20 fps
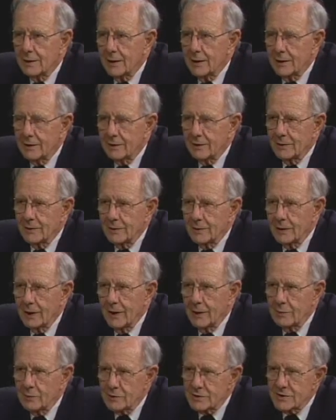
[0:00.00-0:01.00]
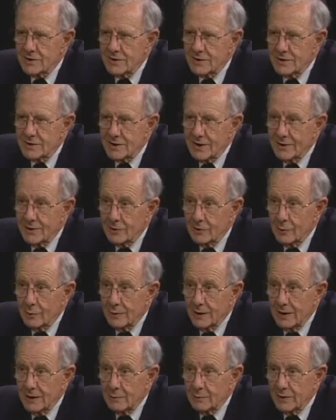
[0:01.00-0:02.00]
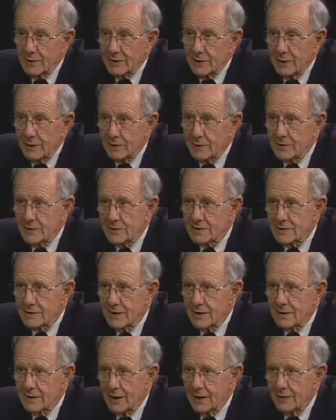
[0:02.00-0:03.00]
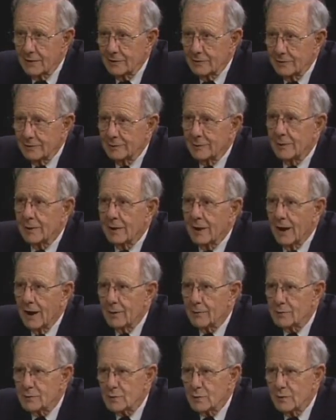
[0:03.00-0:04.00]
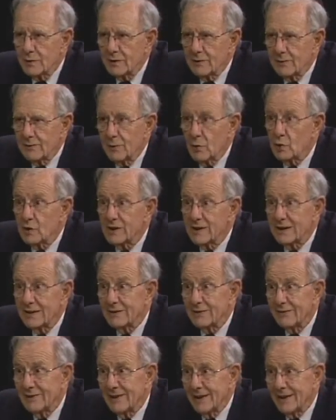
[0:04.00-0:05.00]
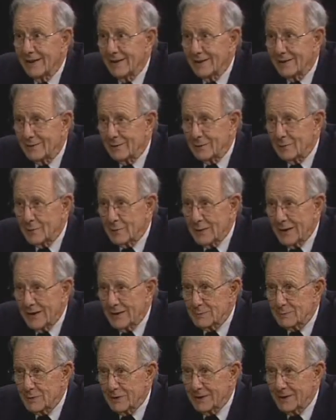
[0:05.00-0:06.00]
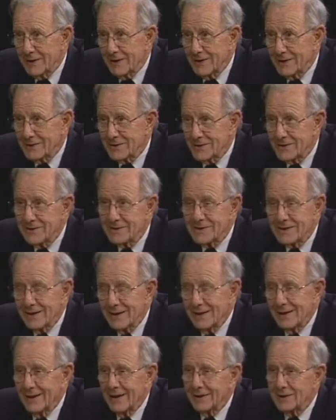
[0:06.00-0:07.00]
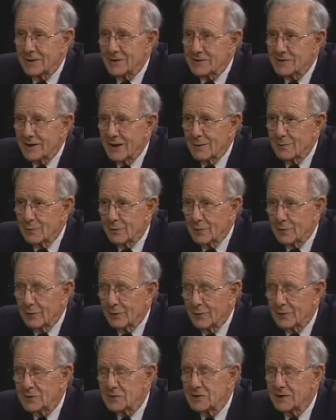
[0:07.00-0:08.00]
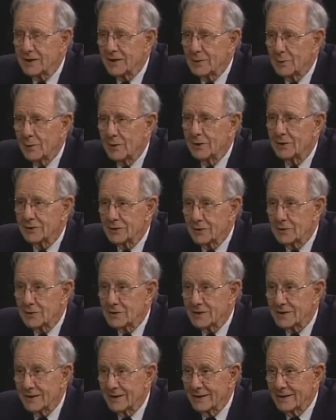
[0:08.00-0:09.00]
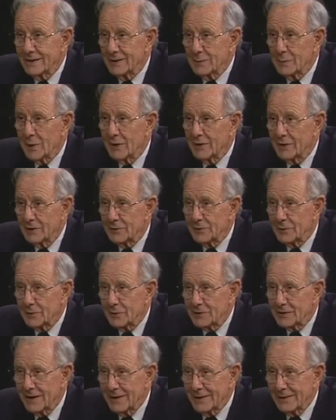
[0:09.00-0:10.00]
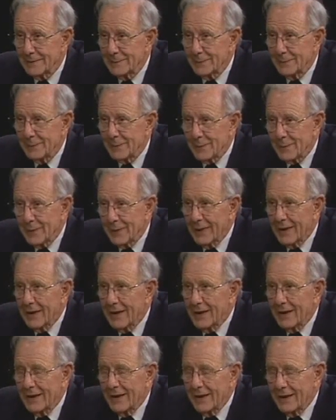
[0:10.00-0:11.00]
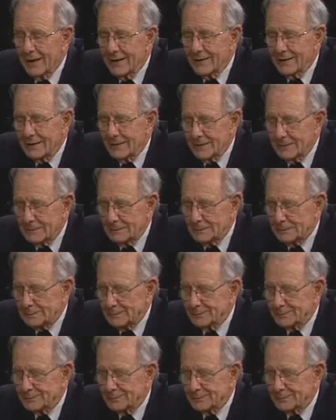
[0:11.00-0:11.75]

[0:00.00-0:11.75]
and I was the single plant pathologist at Yale. I was one of forty-five plant pathologists at the same university where you studied part of your time. Indeed. And Indeed.